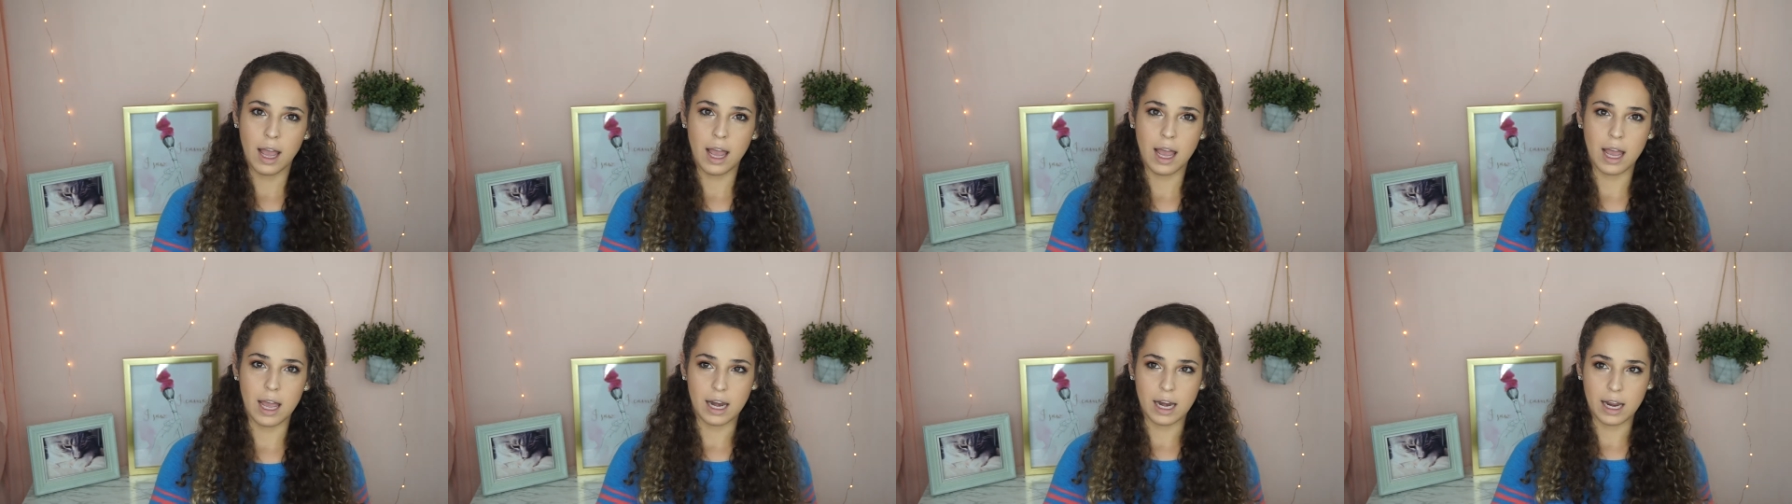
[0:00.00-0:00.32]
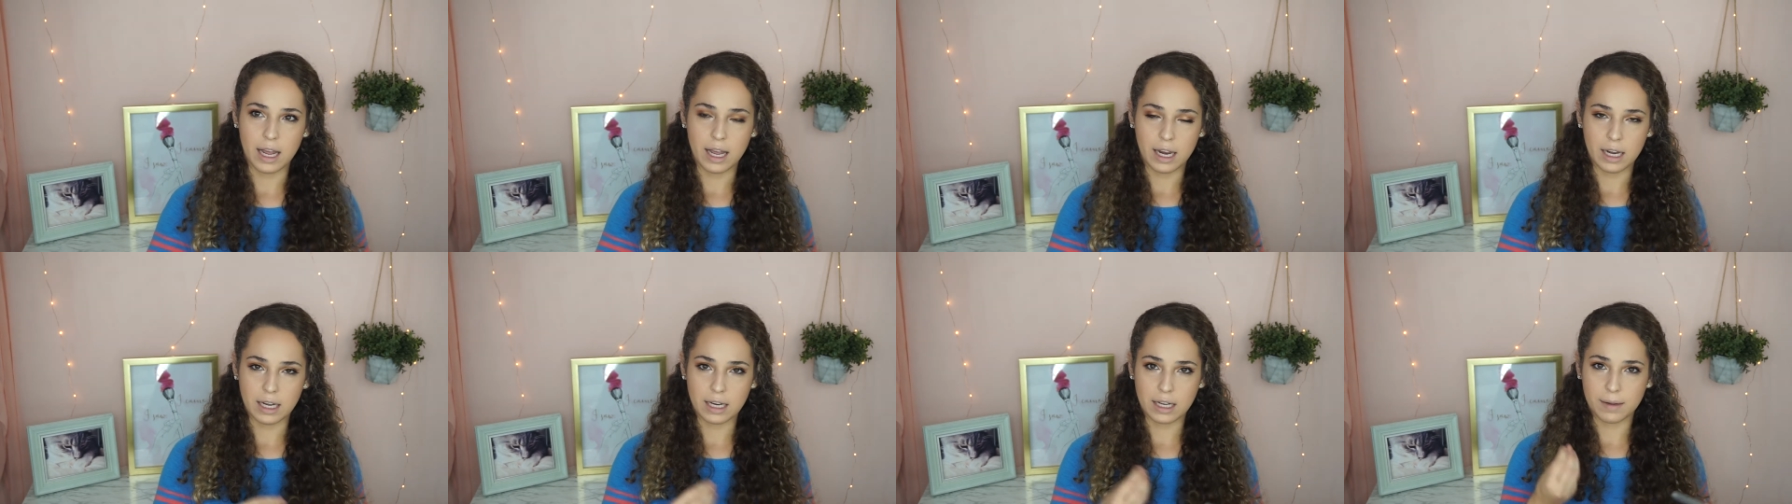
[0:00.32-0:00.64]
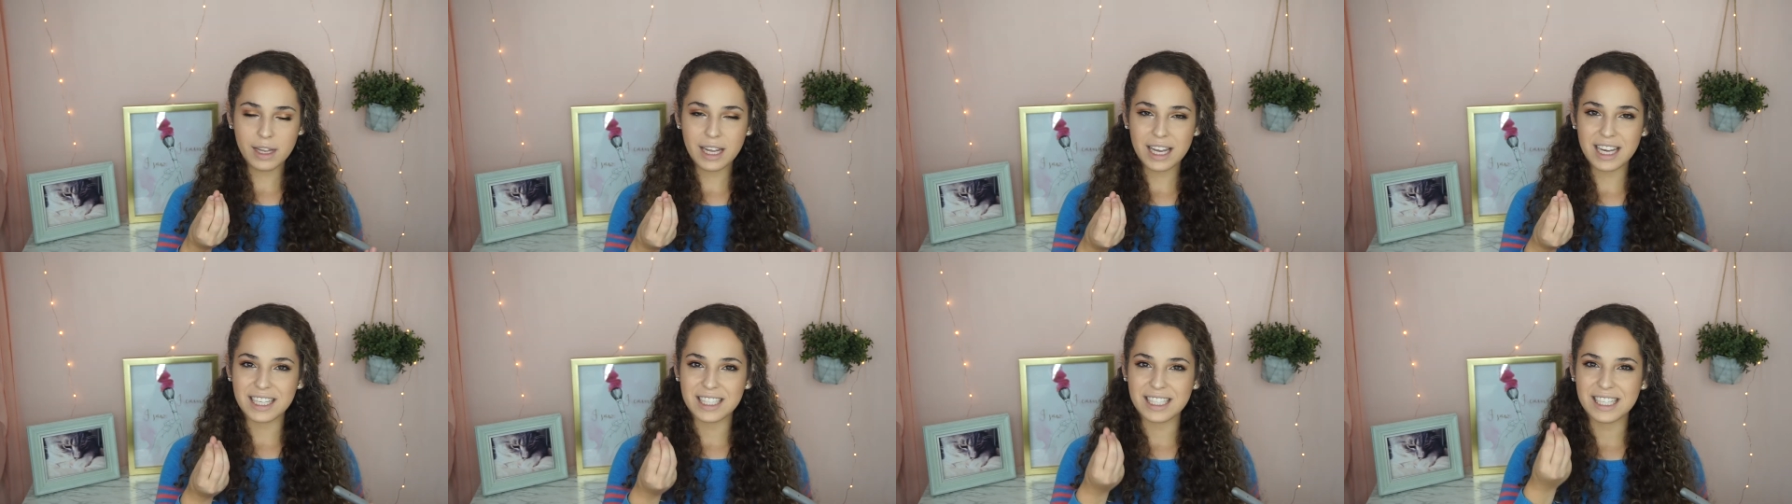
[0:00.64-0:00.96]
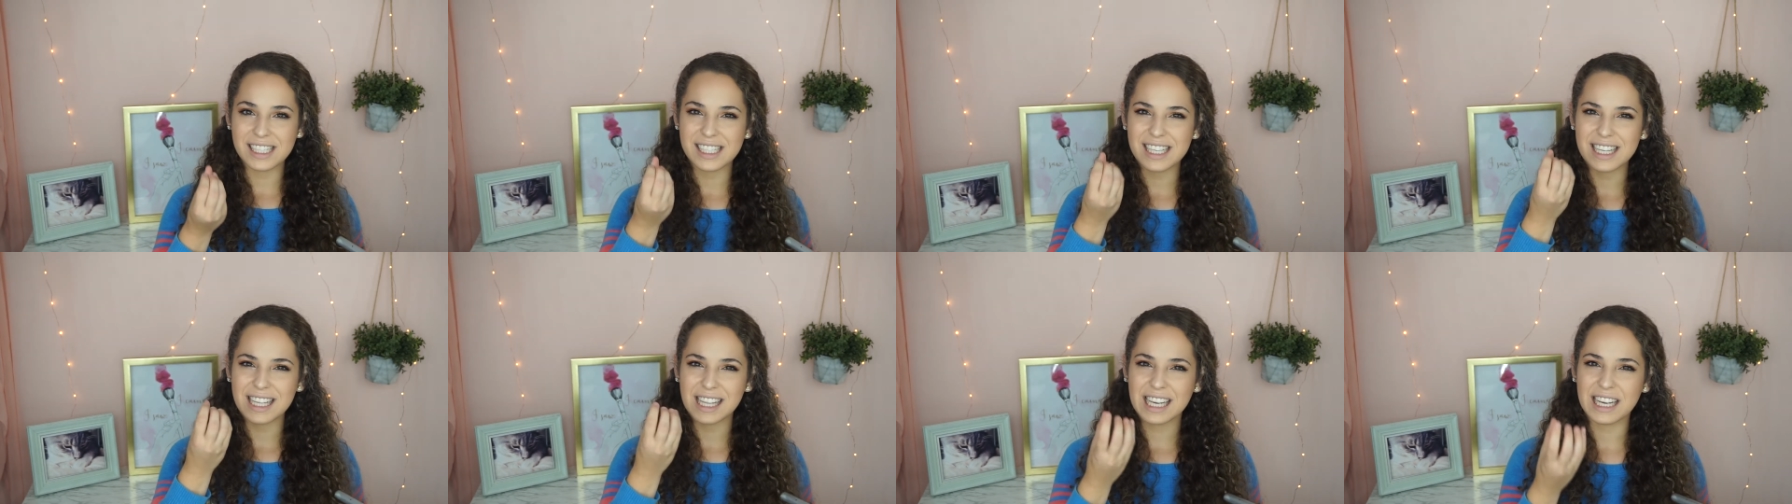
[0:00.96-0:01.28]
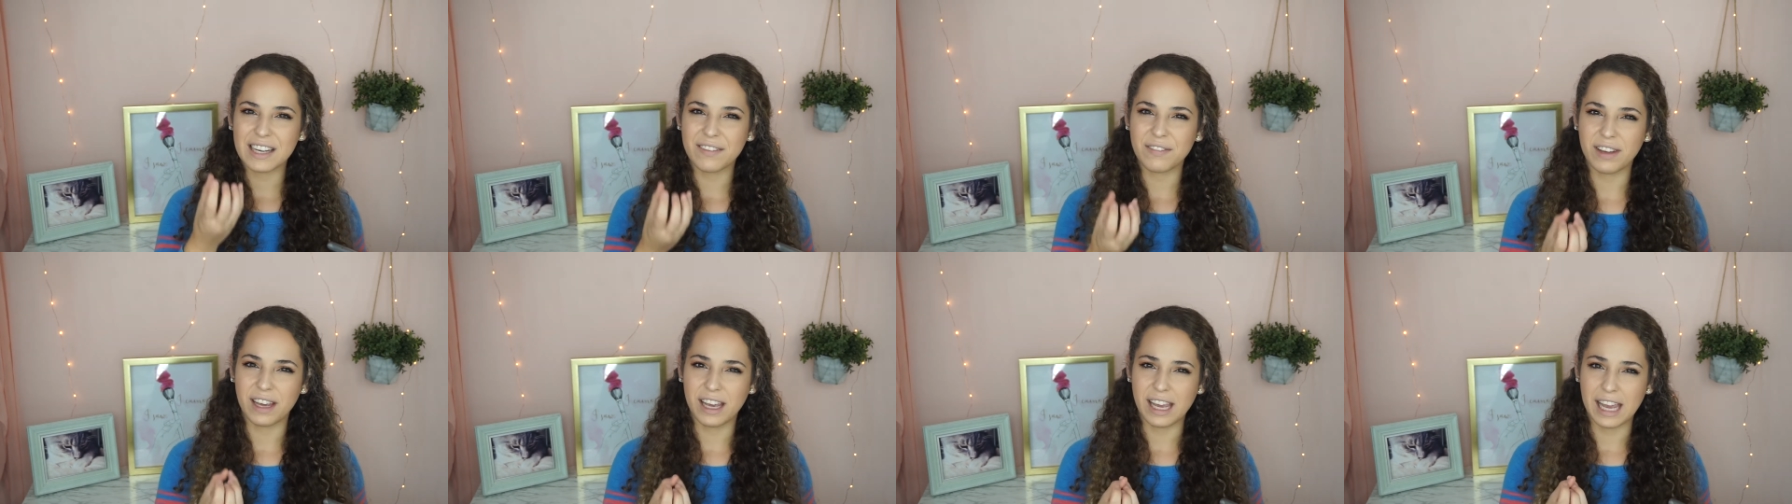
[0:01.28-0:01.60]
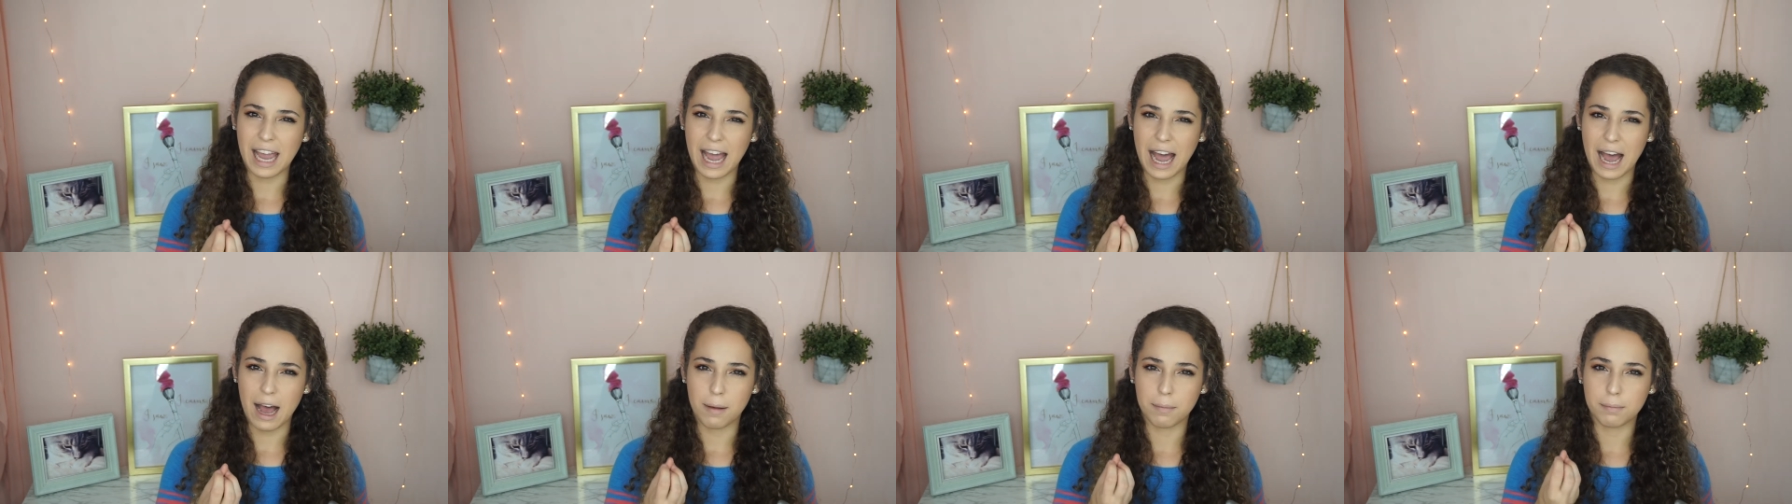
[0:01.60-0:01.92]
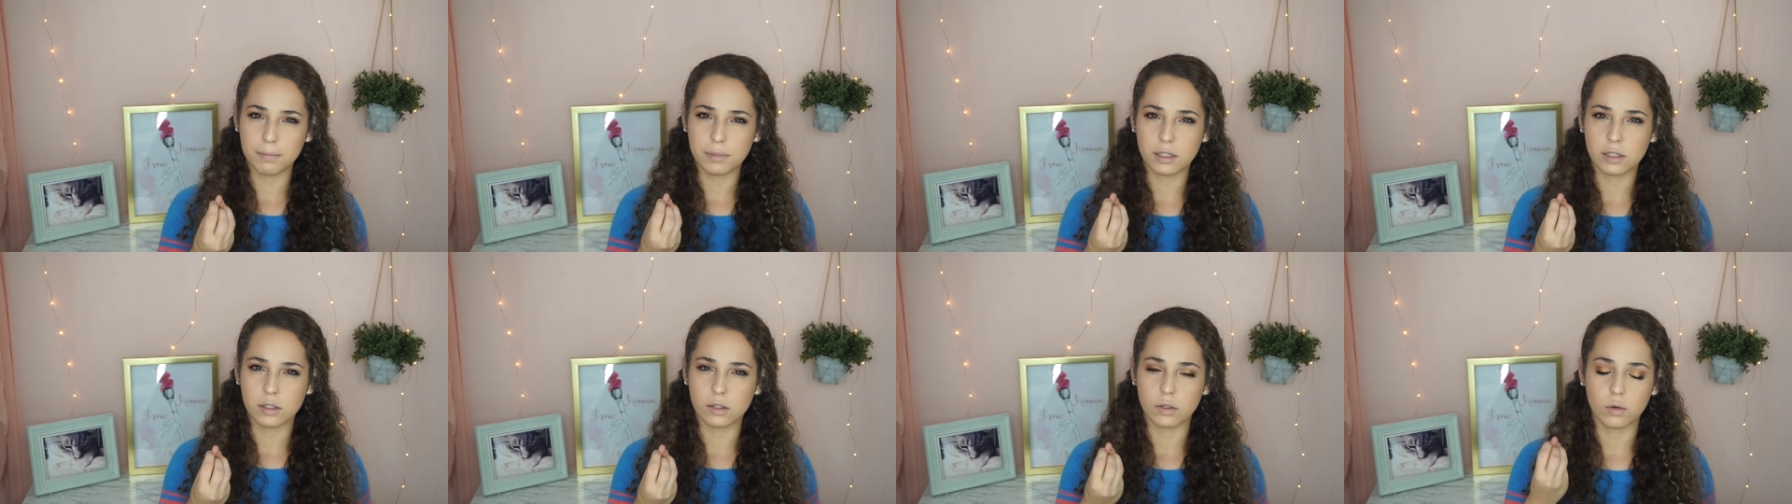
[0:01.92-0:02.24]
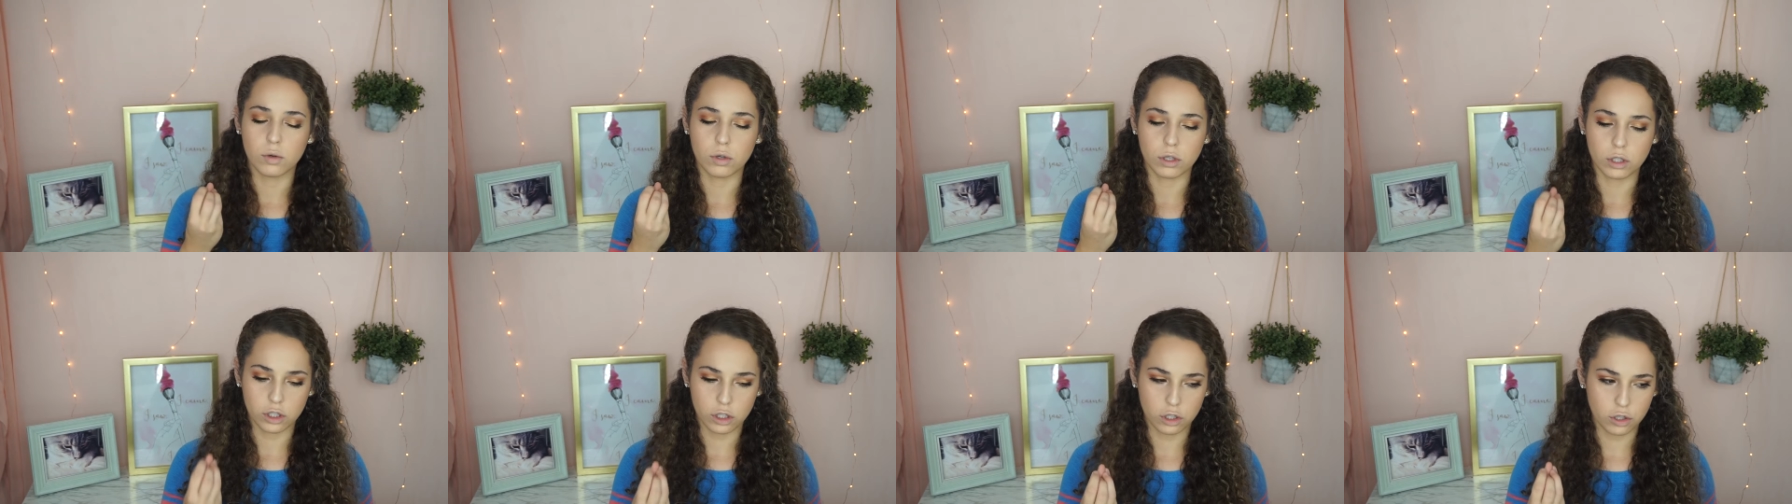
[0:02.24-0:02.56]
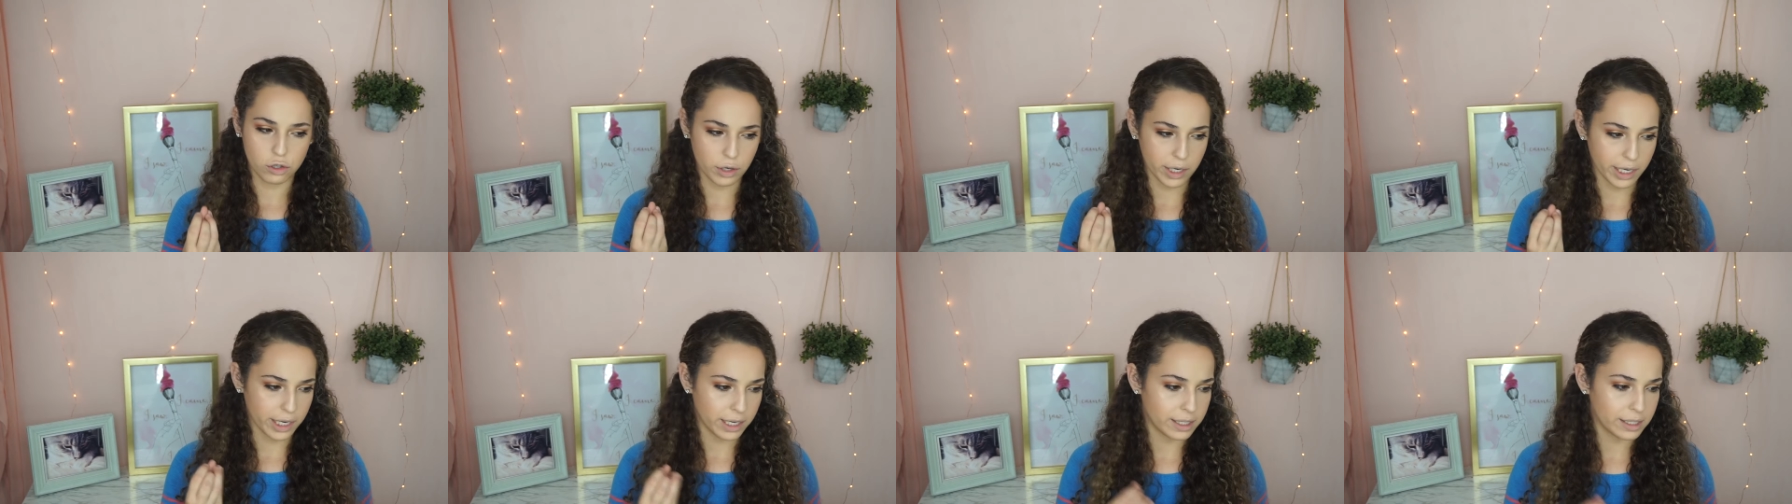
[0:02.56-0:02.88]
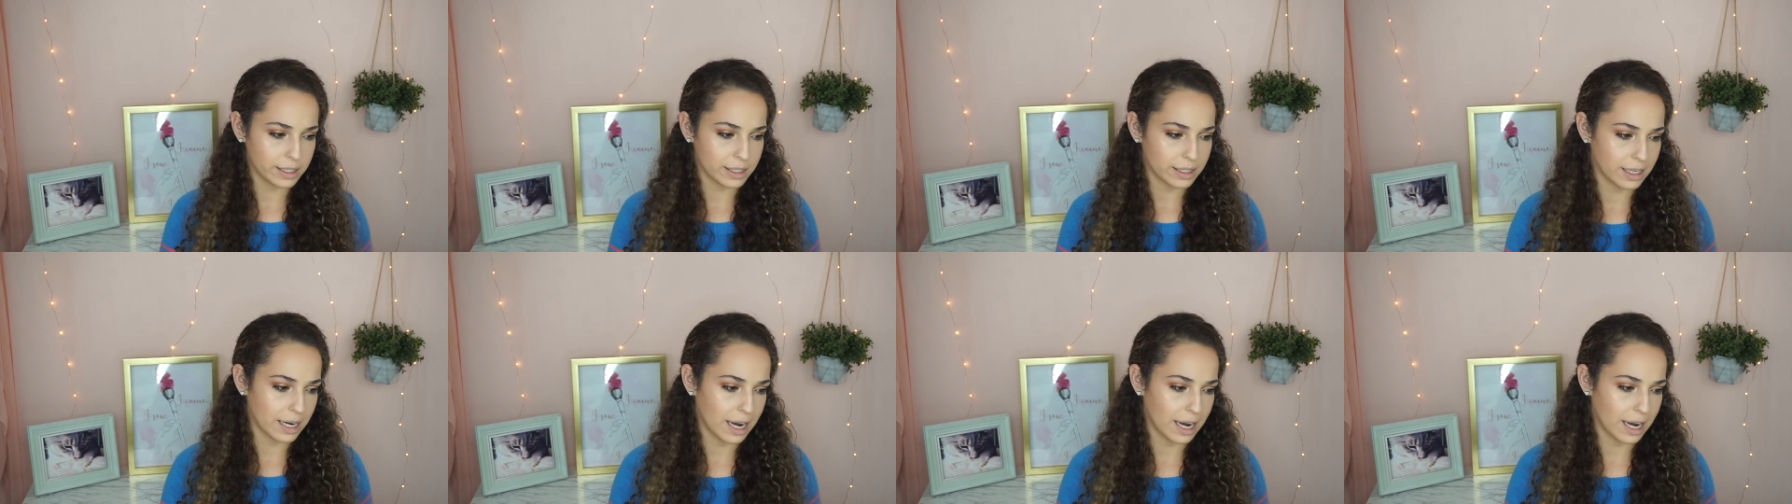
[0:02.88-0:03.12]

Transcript: and it doesn't leave gaps or streaks.